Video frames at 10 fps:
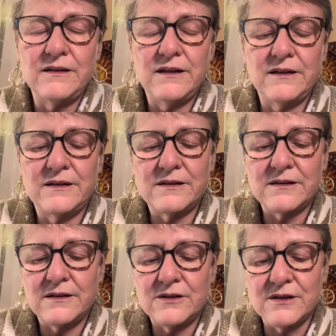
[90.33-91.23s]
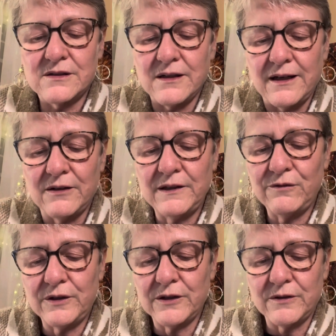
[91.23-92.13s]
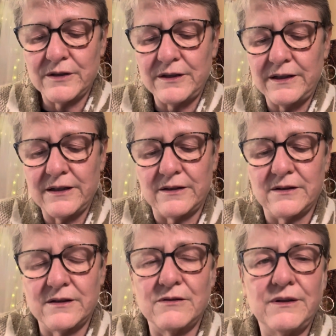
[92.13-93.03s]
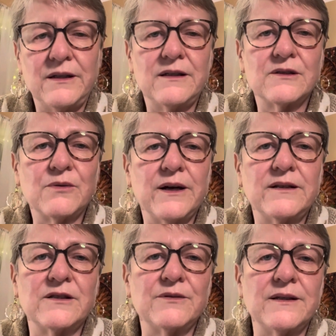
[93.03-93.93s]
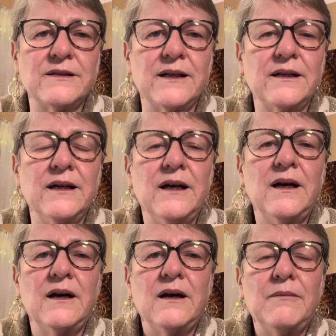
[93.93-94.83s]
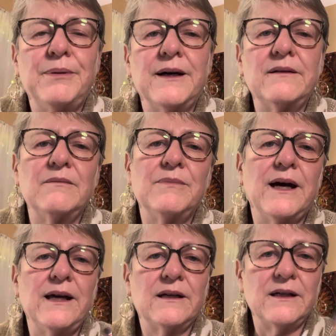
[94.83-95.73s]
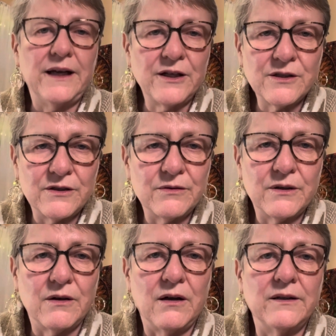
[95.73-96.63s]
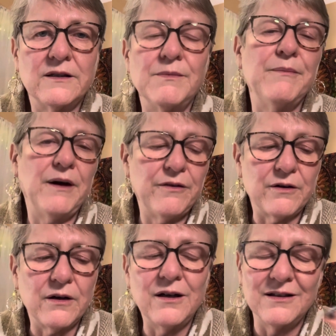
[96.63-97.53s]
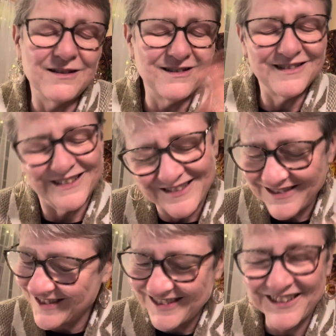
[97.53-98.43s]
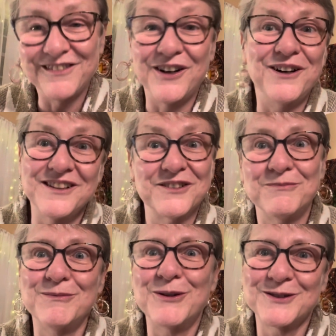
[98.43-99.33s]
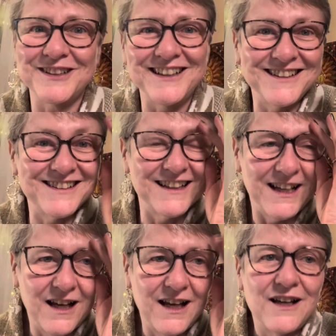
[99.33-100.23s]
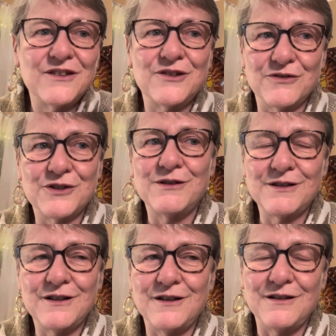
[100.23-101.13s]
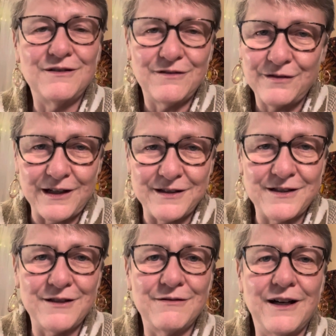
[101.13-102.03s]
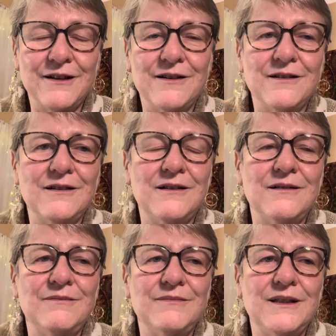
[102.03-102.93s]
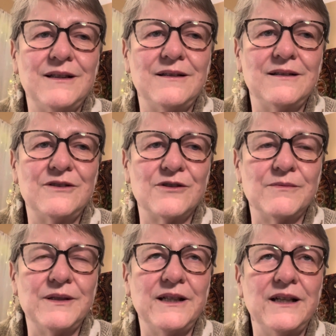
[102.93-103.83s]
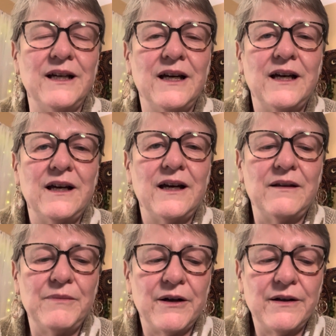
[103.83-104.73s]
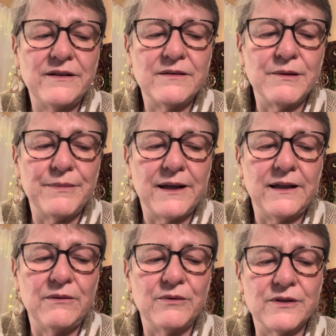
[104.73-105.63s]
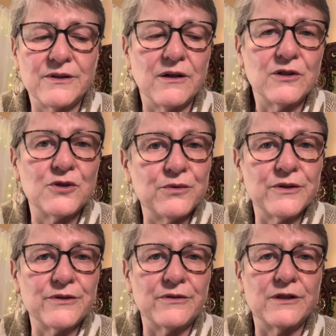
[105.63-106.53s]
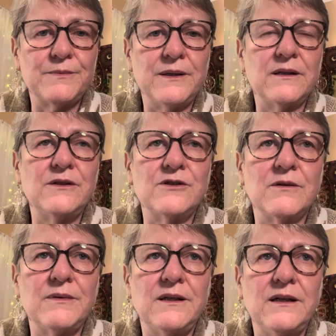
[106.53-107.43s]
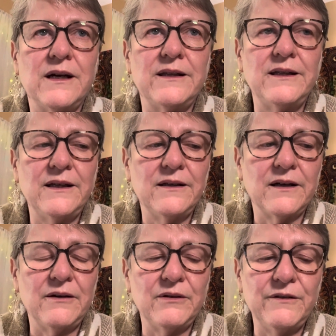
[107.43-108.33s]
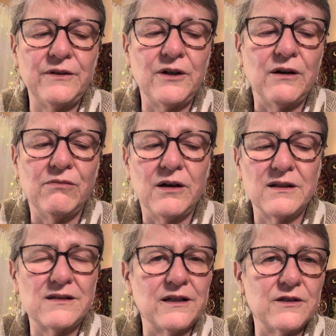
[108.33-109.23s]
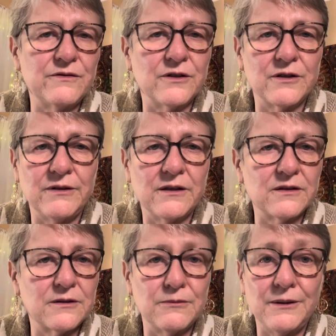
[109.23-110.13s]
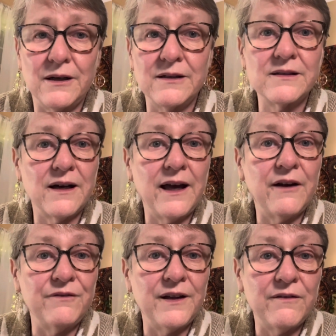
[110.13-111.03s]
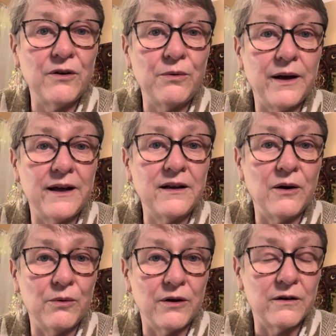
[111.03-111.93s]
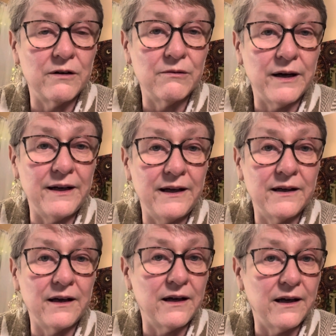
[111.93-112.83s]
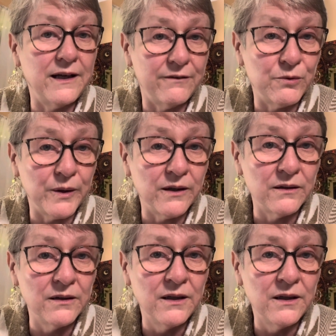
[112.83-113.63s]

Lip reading: it's just, I don't even want to go into details because it really is quite distressing. But my connection to it all is my mother, as most things. So she was a fantasy writer in Germany, and Marion Zimmer Bradley was on tour, so to speak, in Germany. I think, I don't even know at what stage of her career, because to be honest, I have never read a word of her writing, and I never will.